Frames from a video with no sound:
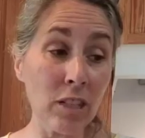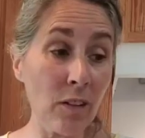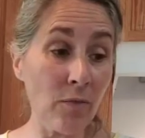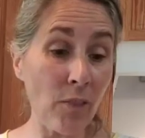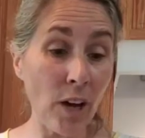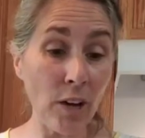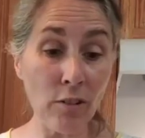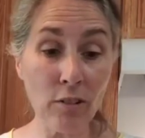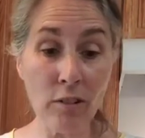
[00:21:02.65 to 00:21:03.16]

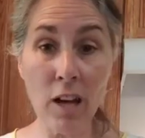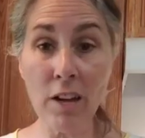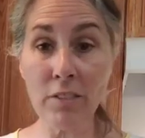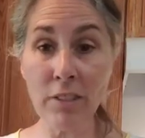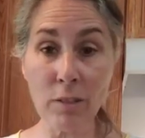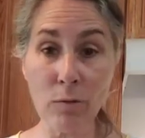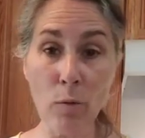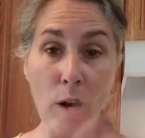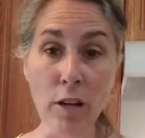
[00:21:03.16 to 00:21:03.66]
EnviroCloth
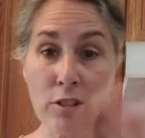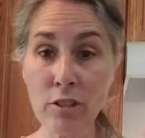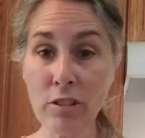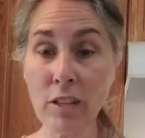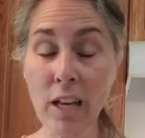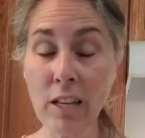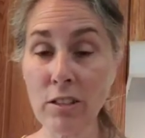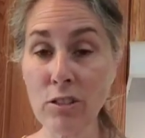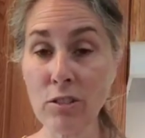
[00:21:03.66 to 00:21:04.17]
and washed
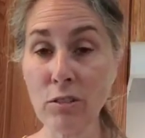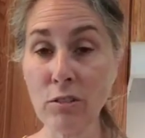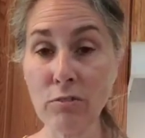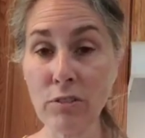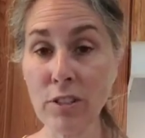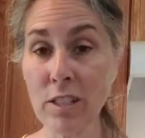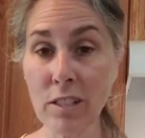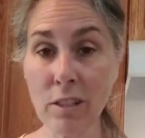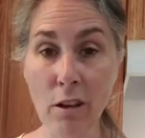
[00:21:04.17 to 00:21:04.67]
that
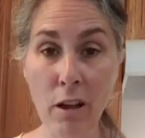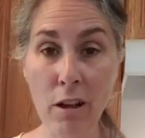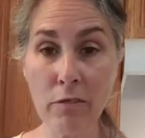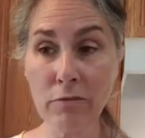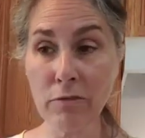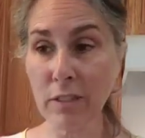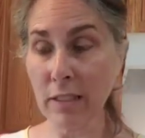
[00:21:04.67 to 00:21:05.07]
surface off.